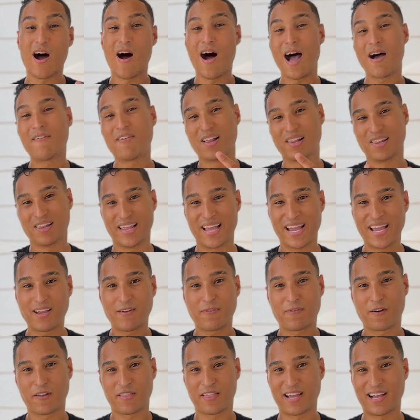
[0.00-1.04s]
I'll have a link
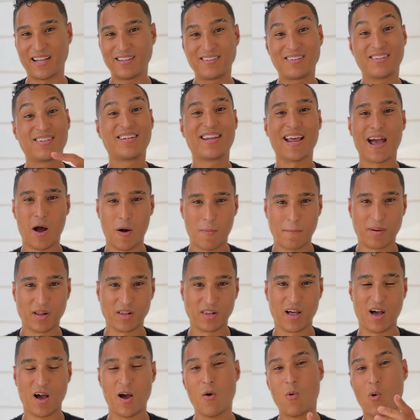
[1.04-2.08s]
for this down
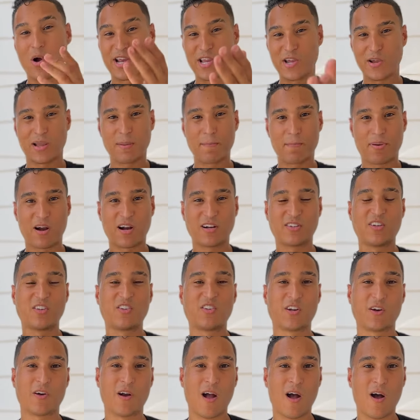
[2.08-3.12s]
below where you can
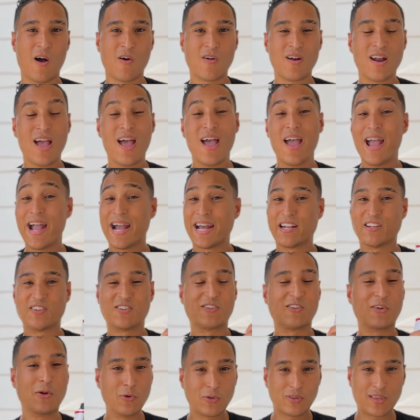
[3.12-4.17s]
purchase your own. It
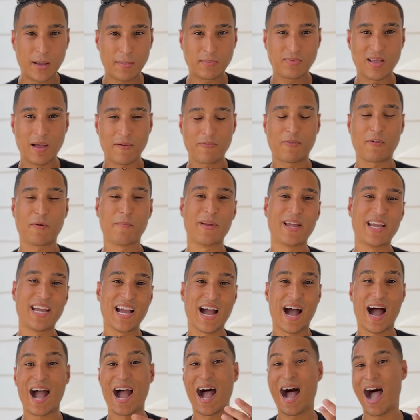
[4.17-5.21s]
is two thumbs up for me.
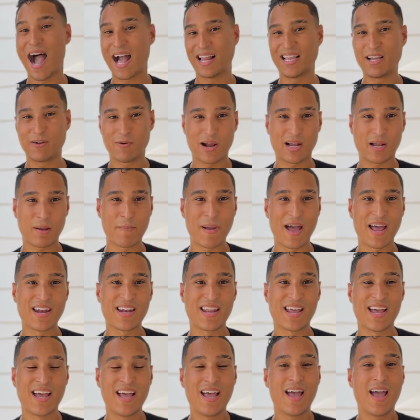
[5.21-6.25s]
I highly
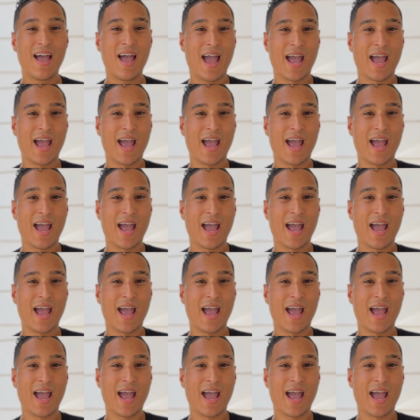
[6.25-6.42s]
recommend it.